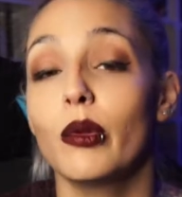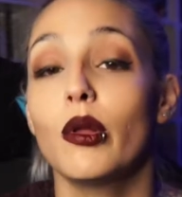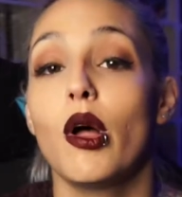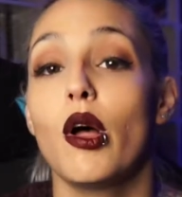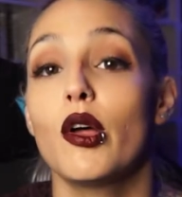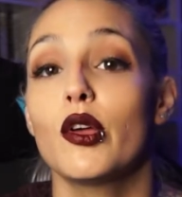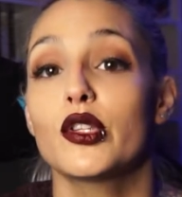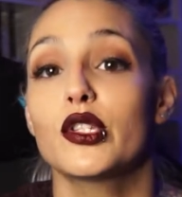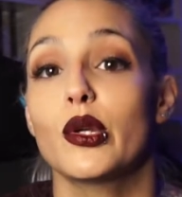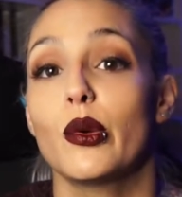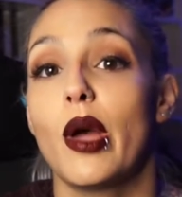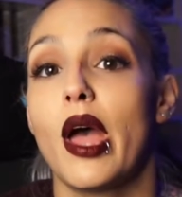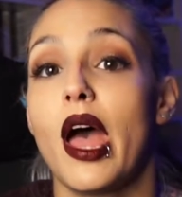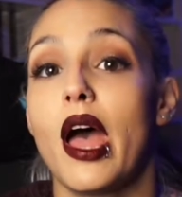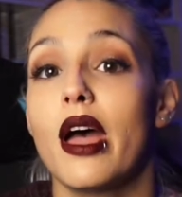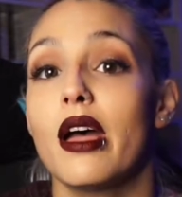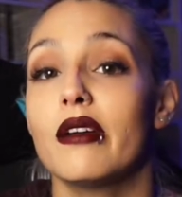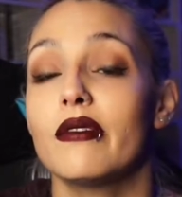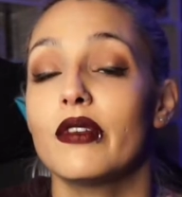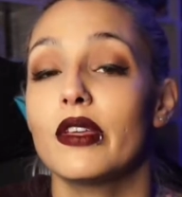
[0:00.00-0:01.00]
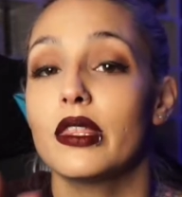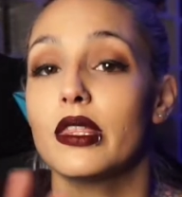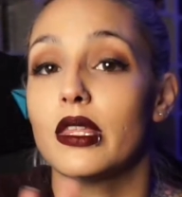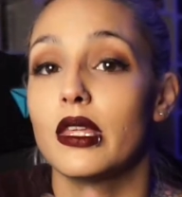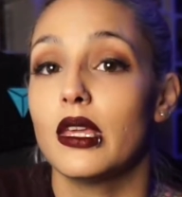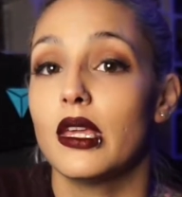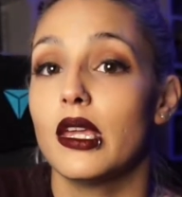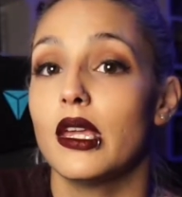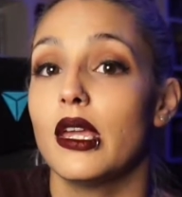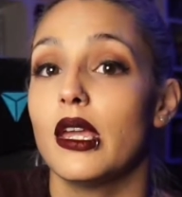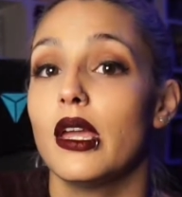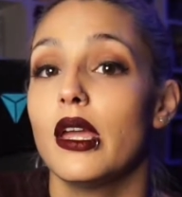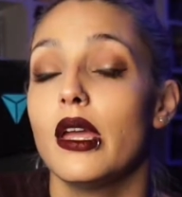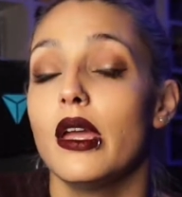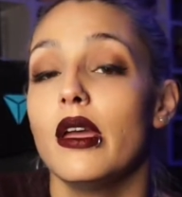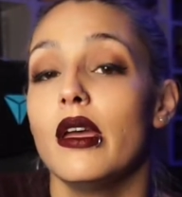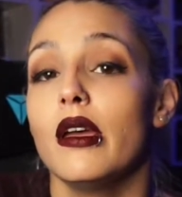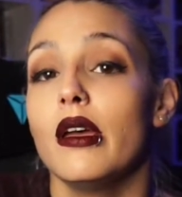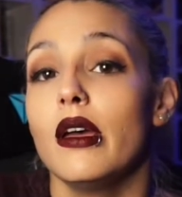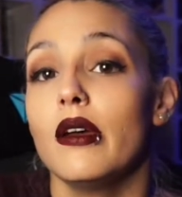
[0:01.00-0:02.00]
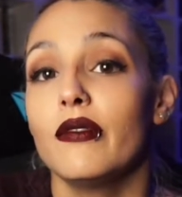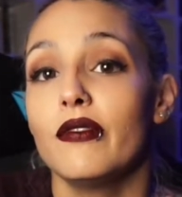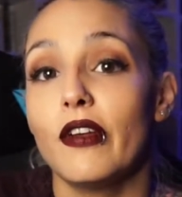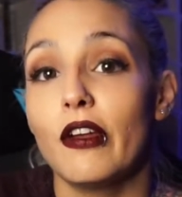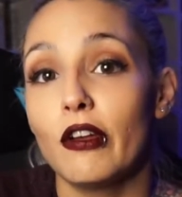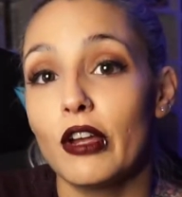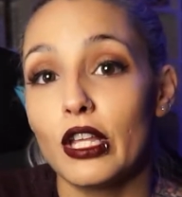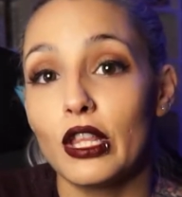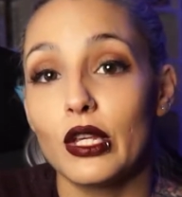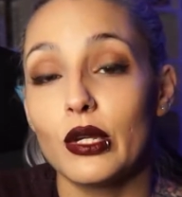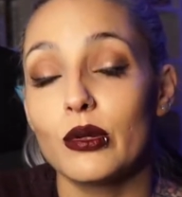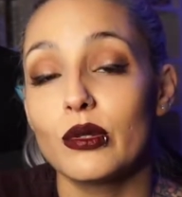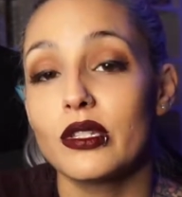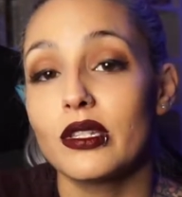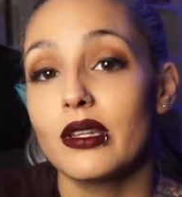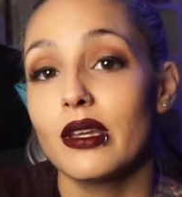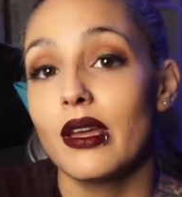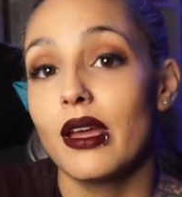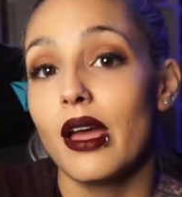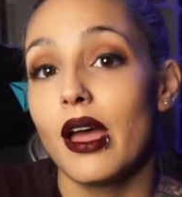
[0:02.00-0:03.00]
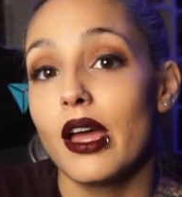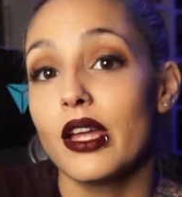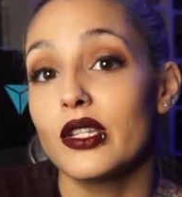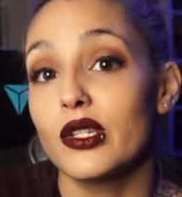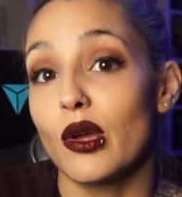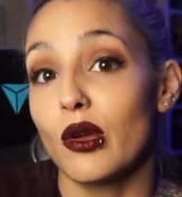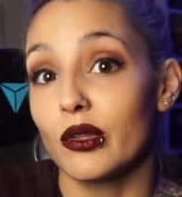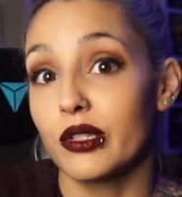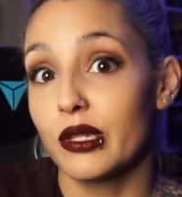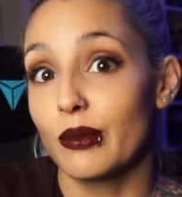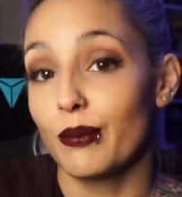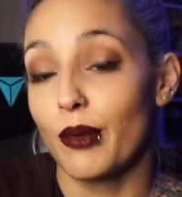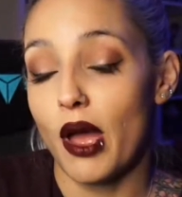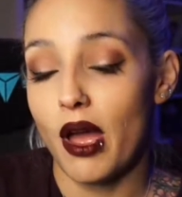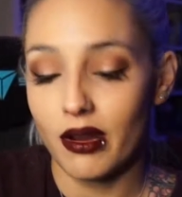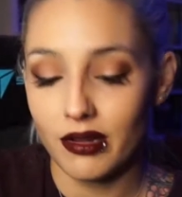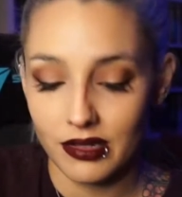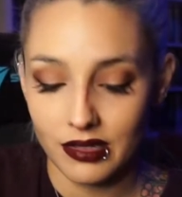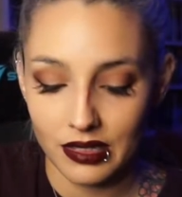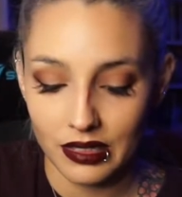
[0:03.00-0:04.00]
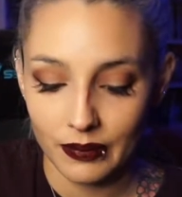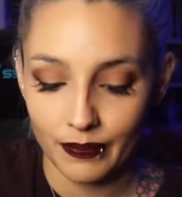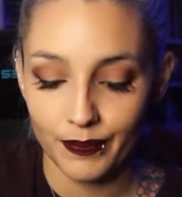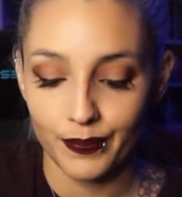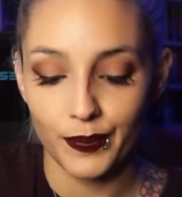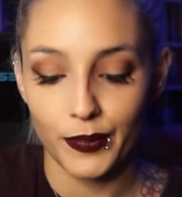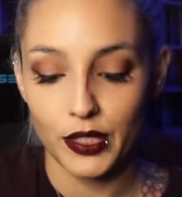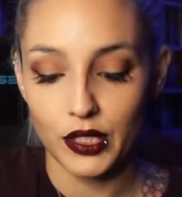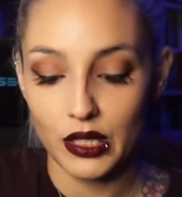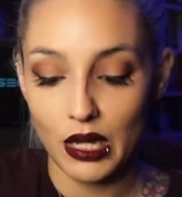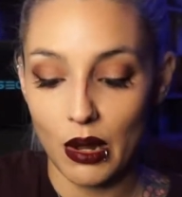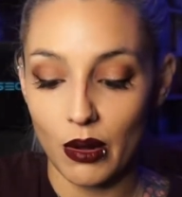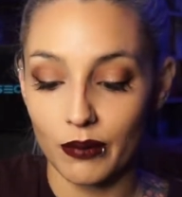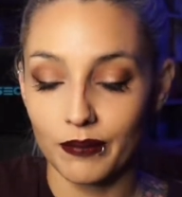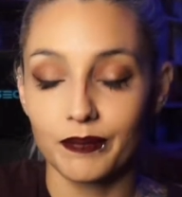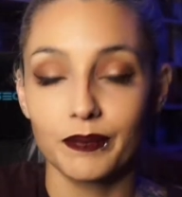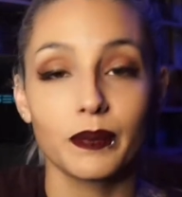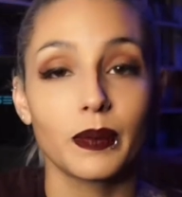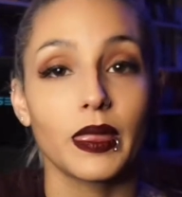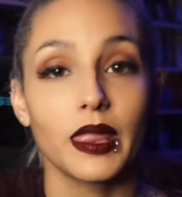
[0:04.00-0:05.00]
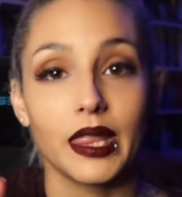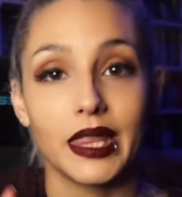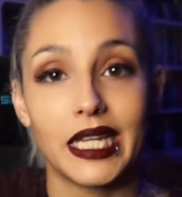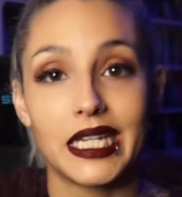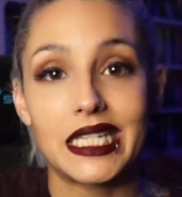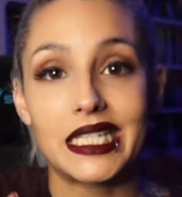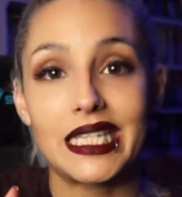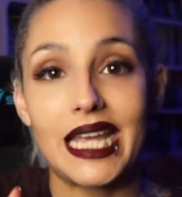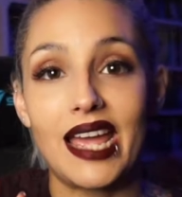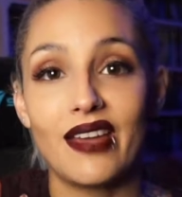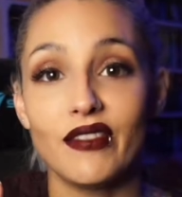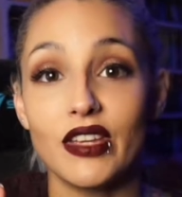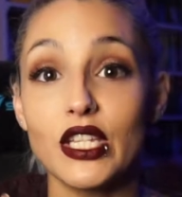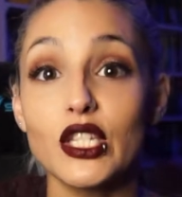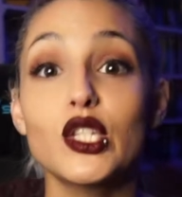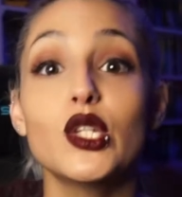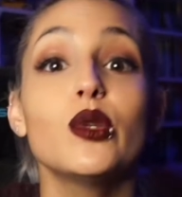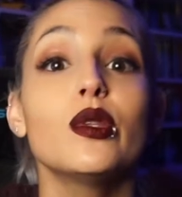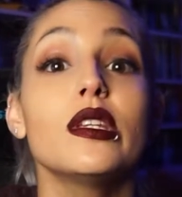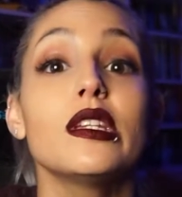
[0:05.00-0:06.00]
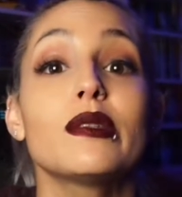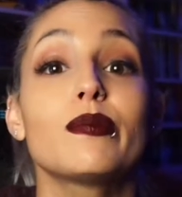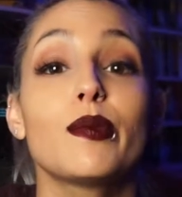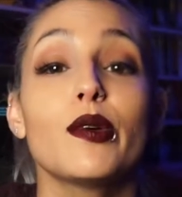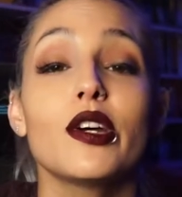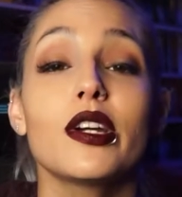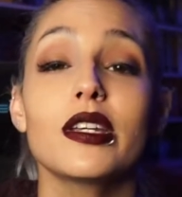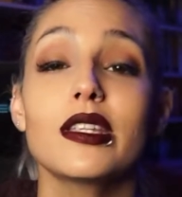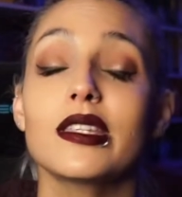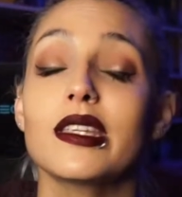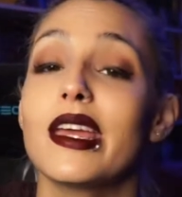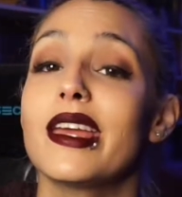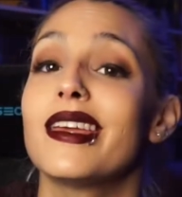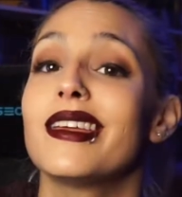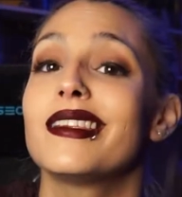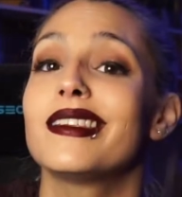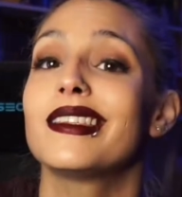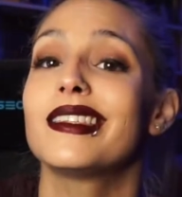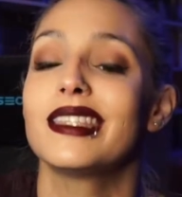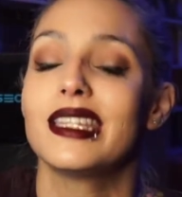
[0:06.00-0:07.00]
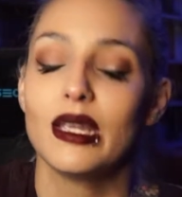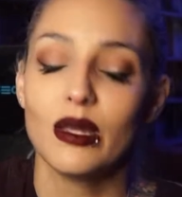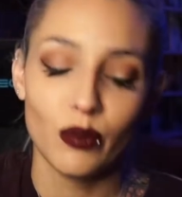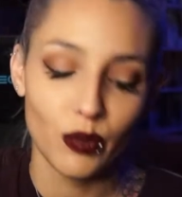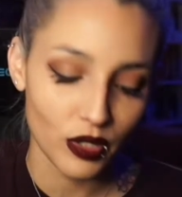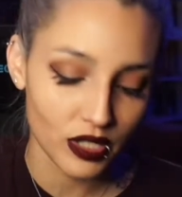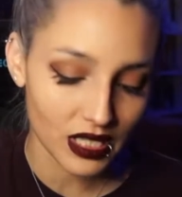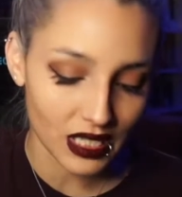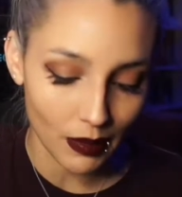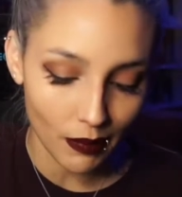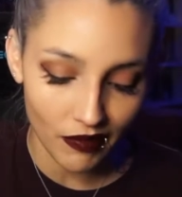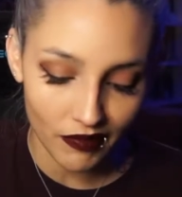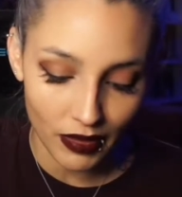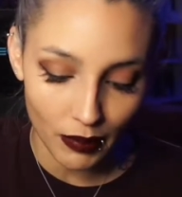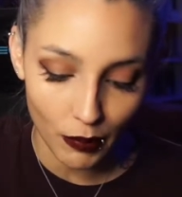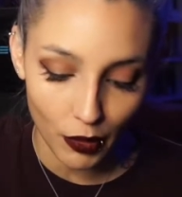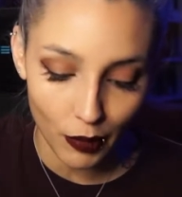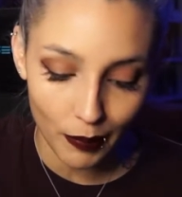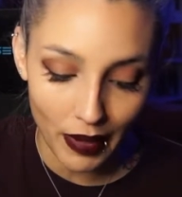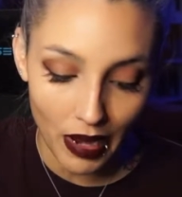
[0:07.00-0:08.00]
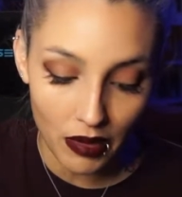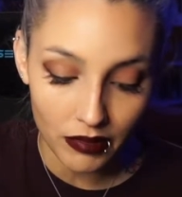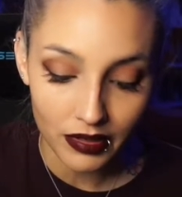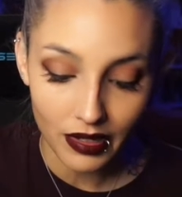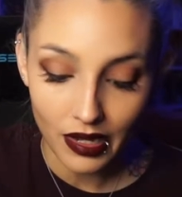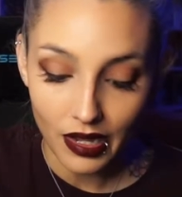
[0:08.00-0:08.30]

also have the Fairy Loot Adult Box. So let's dive into these books and see what some of them are about.